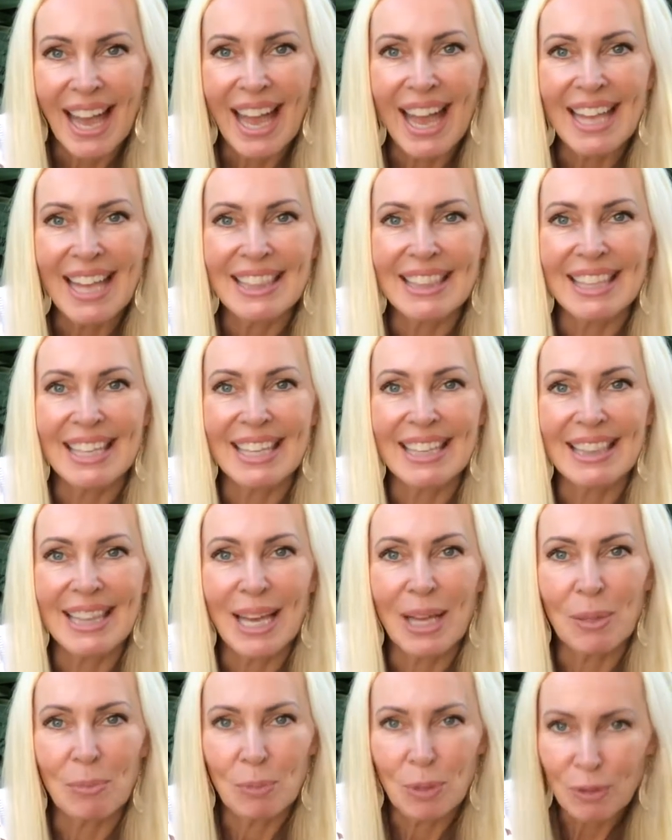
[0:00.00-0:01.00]
and then
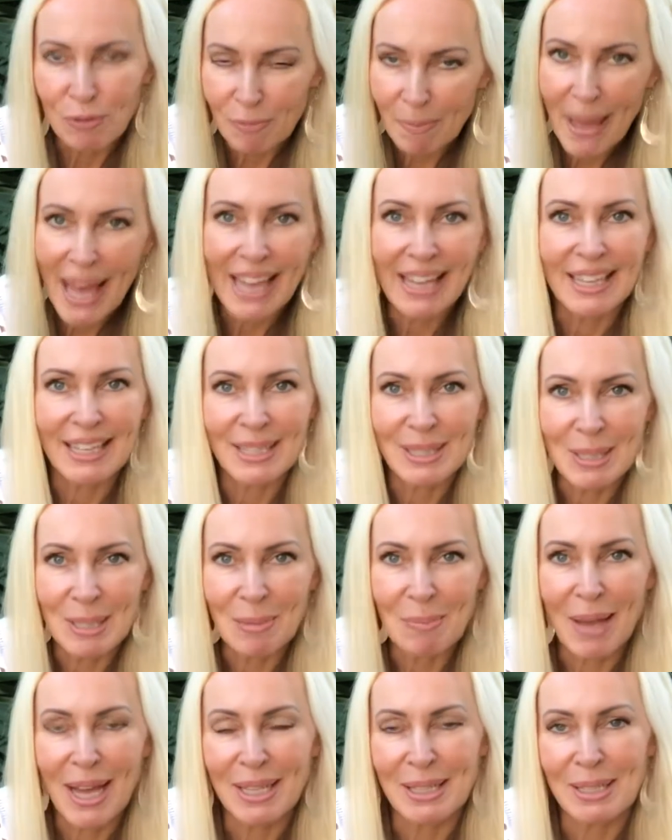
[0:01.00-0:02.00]
they'll move back into
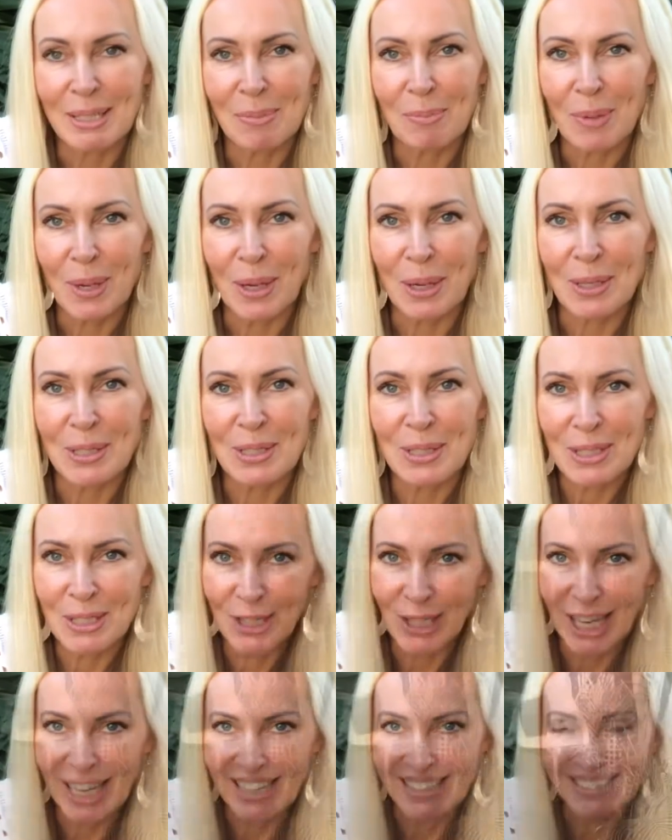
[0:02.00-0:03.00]
mountain pose
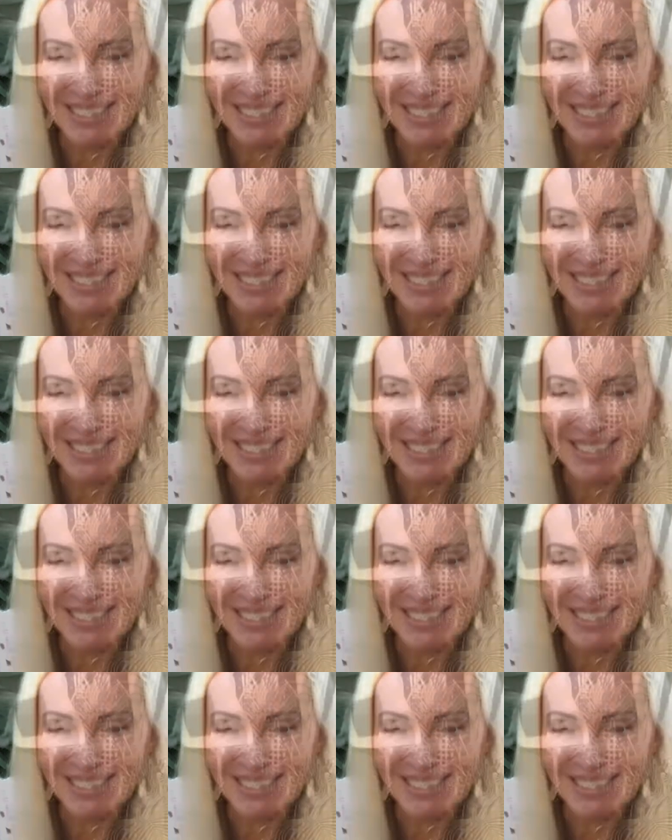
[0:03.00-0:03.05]
to end.